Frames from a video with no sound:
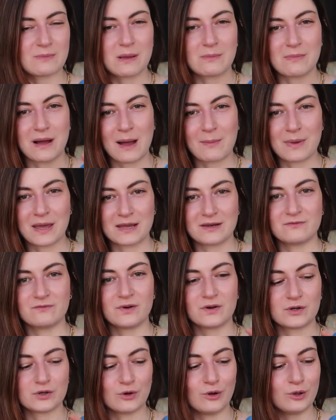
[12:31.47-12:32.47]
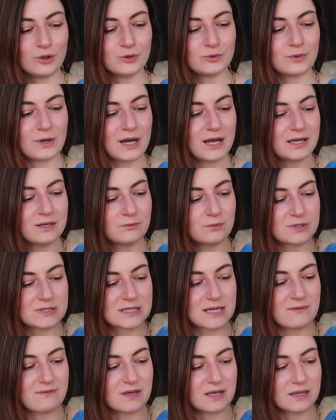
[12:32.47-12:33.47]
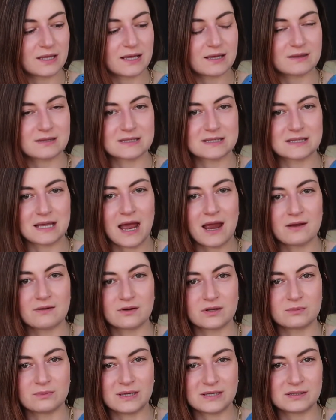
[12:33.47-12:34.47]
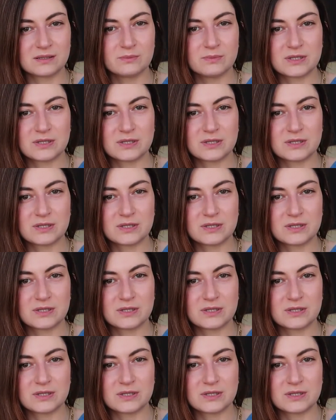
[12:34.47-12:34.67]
My mom had very old one, was having like this iron metal